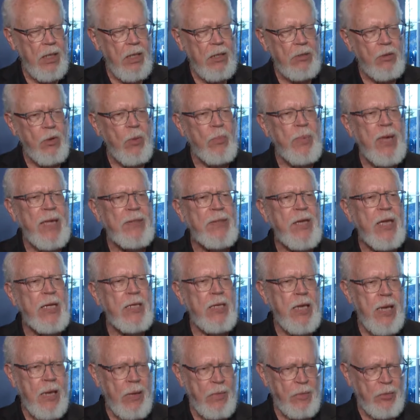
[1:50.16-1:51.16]
So methane
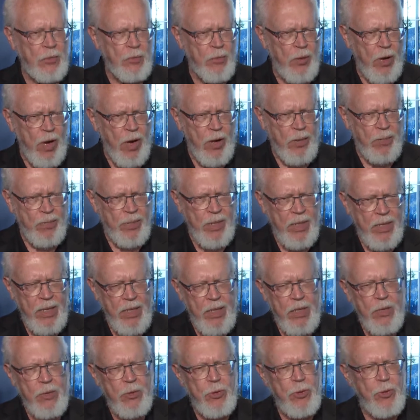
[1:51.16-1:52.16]
comes from
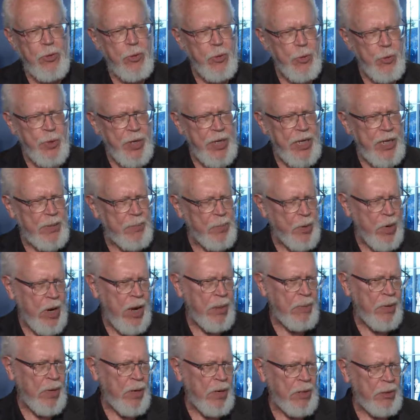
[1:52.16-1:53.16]
three
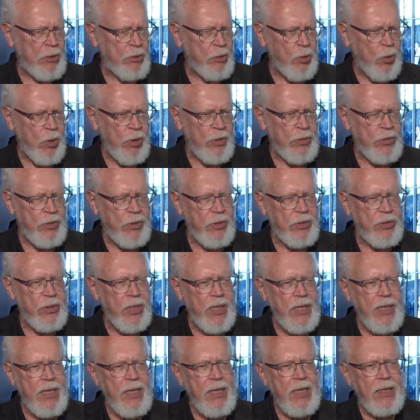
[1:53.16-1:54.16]
primary sources.
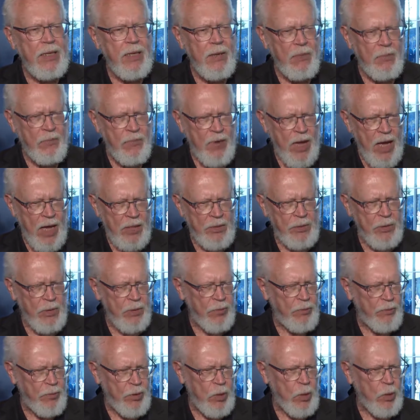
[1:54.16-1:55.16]
The
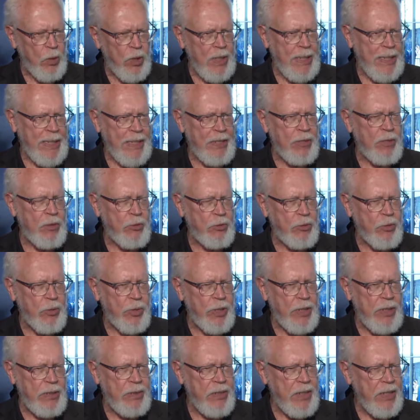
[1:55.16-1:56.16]
fossil fuel
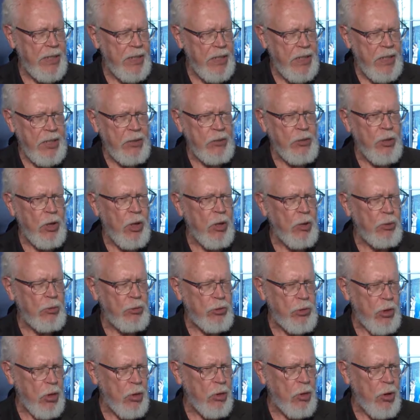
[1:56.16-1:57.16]
industry,
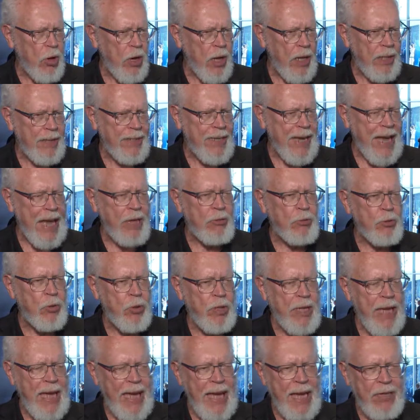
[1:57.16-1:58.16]
so-called natural
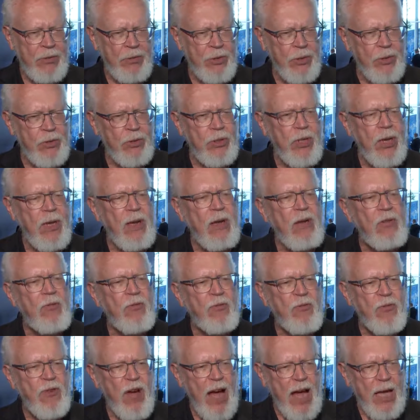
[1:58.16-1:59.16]
gas is
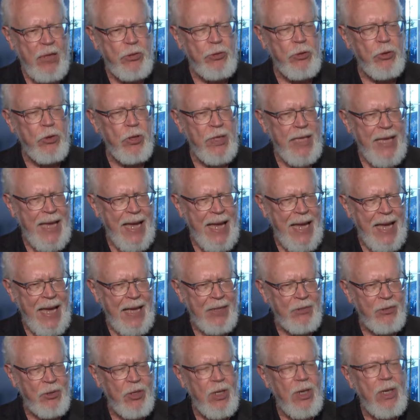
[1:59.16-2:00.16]
fossil
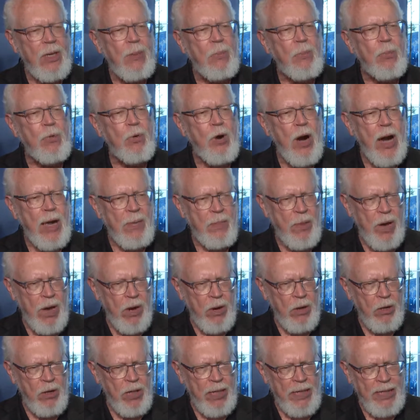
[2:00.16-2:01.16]
gas,
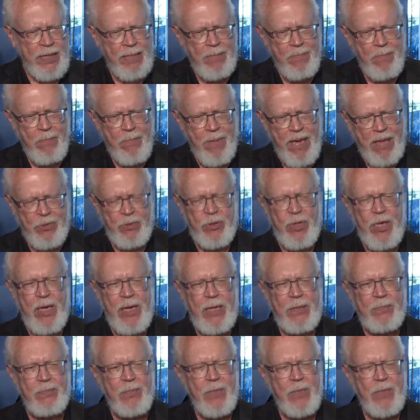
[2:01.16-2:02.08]
primarily methane.